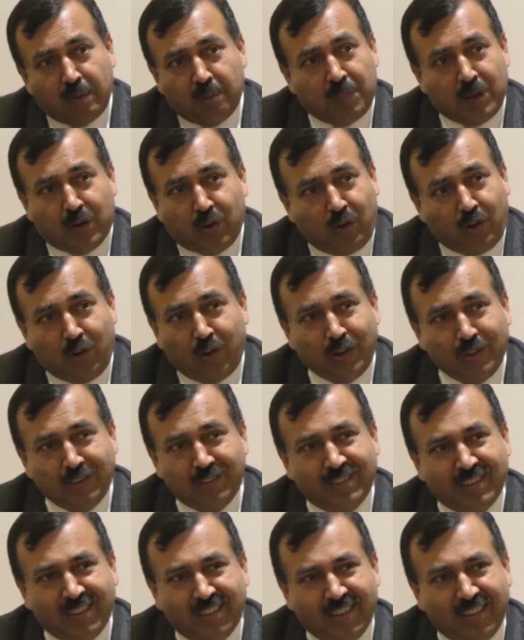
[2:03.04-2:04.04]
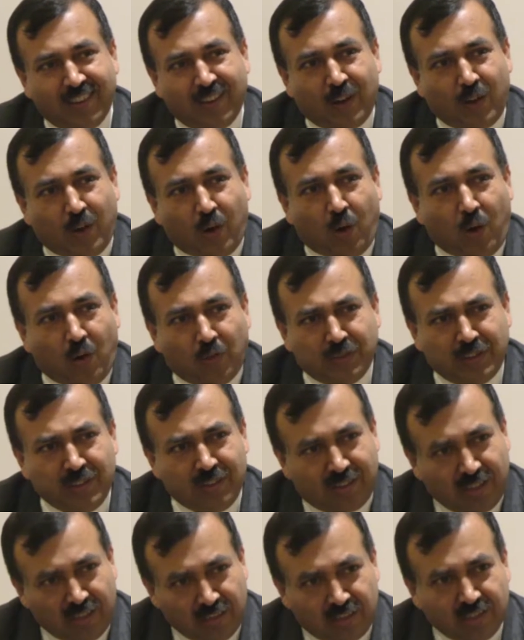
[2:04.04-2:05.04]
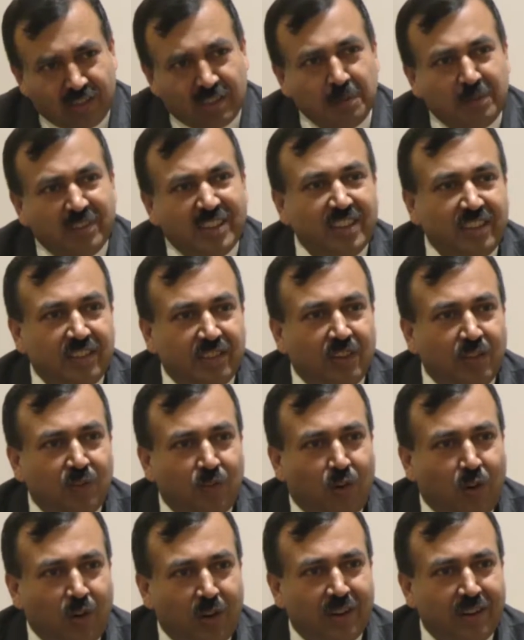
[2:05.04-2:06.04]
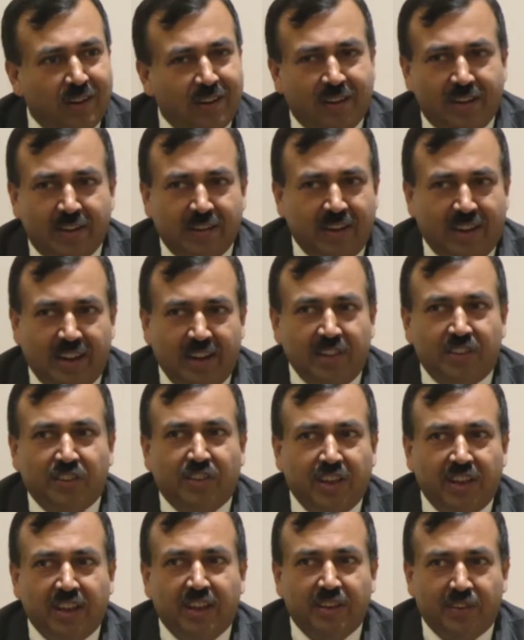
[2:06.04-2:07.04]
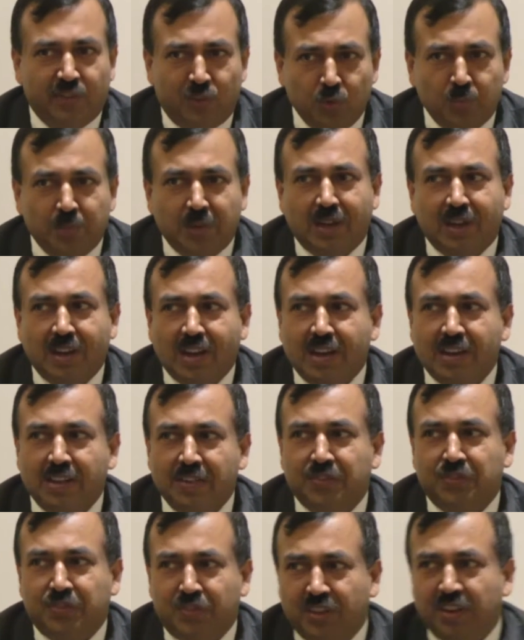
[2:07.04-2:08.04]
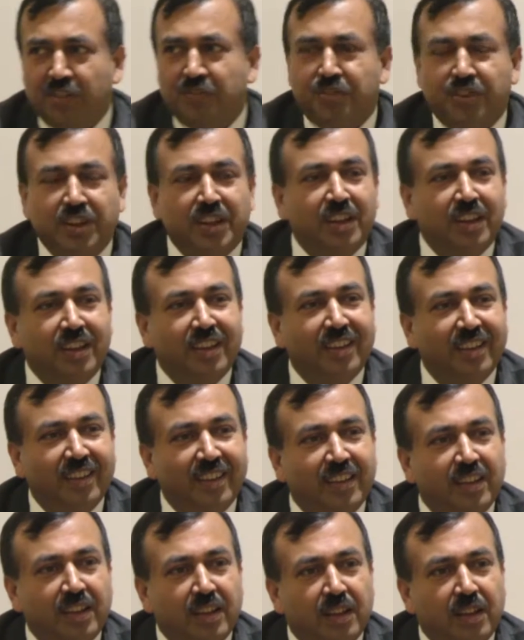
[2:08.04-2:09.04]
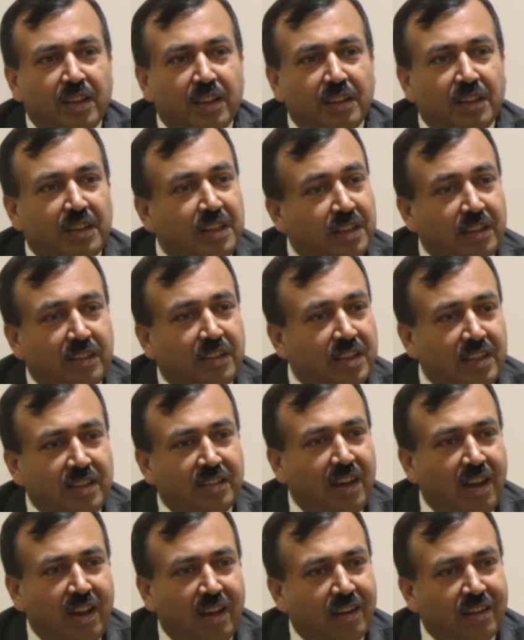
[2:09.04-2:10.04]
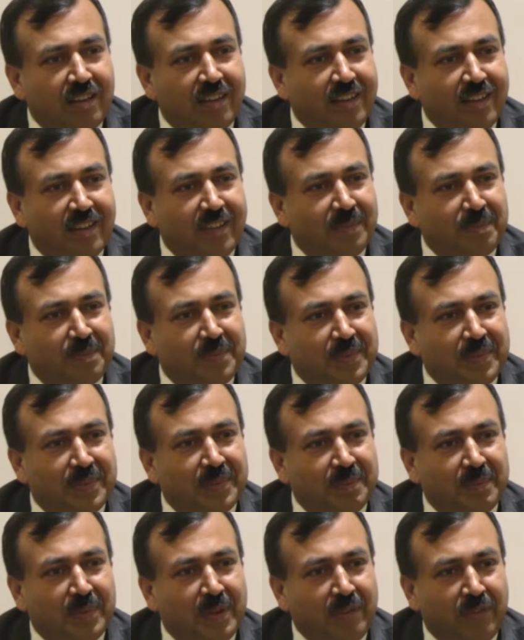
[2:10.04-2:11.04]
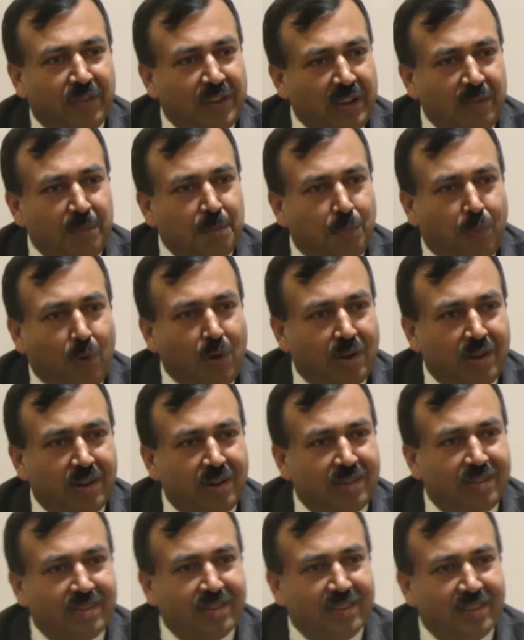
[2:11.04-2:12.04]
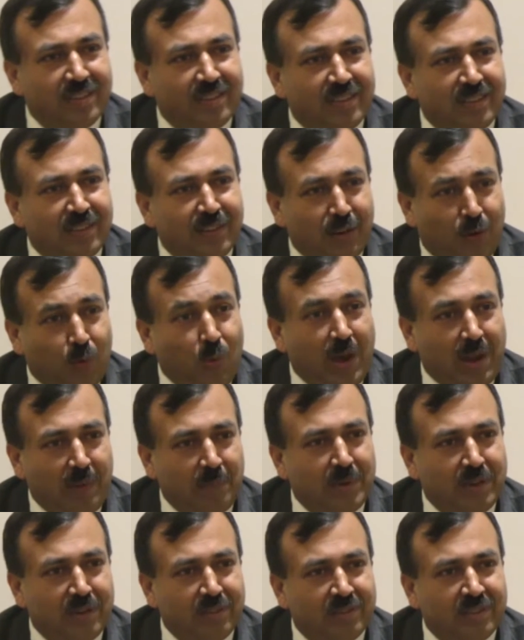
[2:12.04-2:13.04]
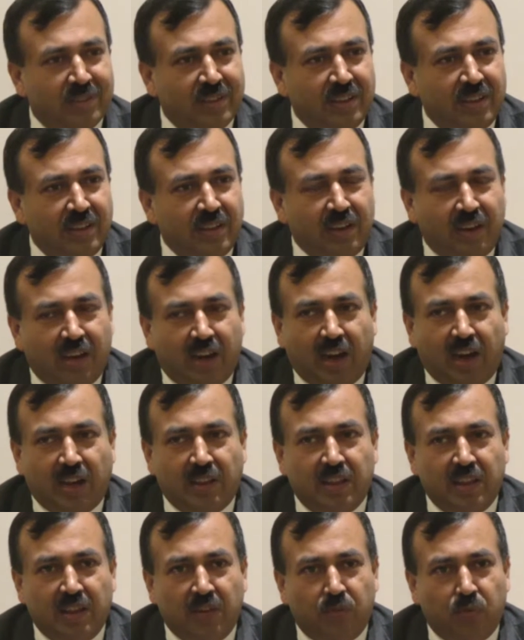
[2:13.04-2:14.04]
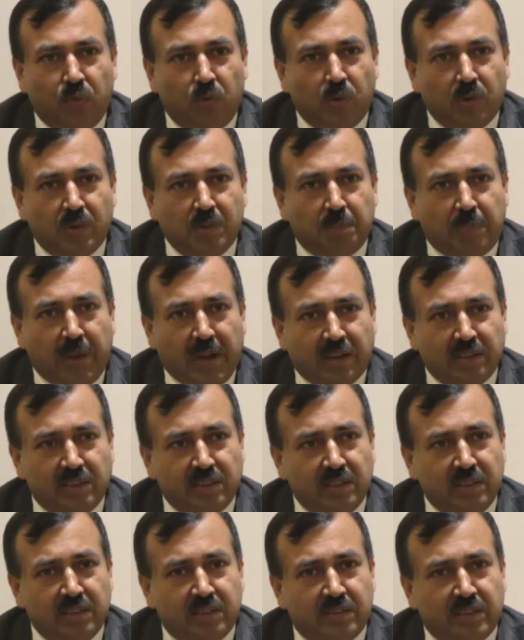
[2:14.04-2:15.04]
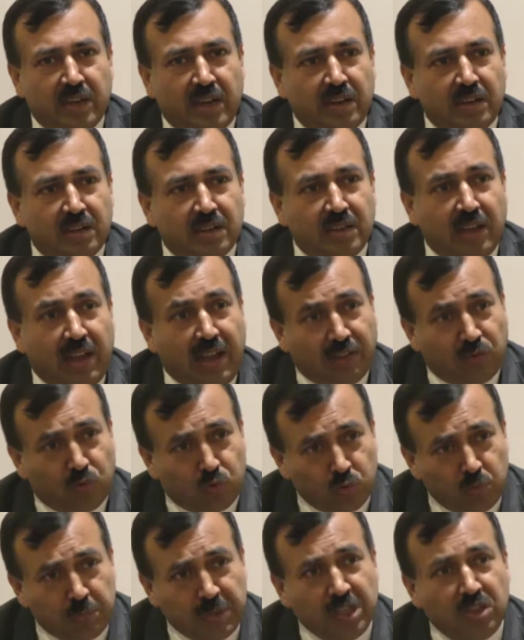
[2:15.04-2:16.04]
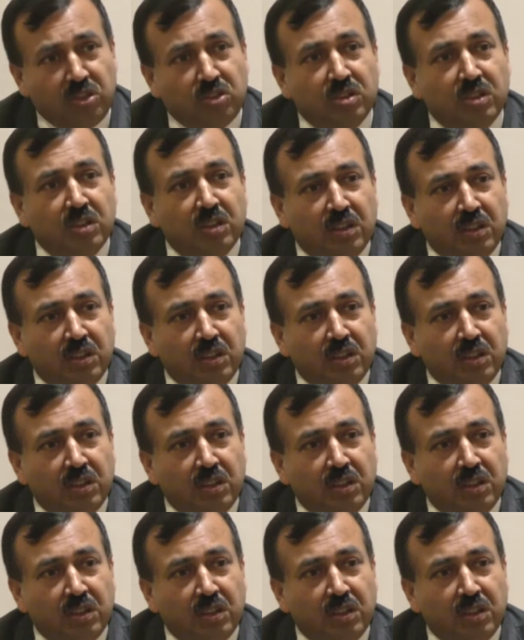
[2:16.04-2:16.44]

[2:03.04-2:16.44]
because of the sensitivities involved, healthcare, human life, safety. These are very important requirements, and therefore the packaging standard has to meet